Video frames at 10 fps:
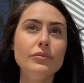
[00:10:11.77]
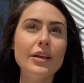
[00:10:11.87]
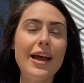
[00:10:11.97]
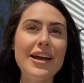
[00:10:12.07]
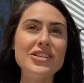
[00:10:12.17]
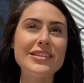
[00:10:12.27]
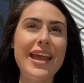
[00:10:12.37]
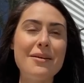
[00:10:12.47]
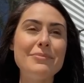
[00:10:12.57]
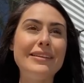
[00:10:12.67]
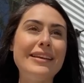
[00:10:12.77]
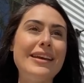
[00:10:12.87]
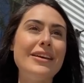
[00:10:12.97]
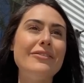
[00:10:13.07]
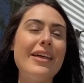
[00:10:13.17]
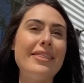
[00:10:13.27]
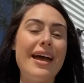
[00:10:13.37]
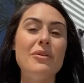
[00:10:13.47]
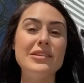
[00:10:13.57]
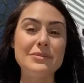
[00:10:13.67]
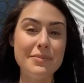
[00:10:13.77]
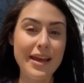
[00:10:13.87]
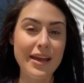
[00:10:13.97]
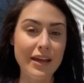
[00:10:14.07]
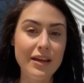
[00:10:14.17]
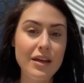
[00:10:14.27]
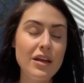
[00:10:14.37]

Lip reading: I just can't believe that that was me,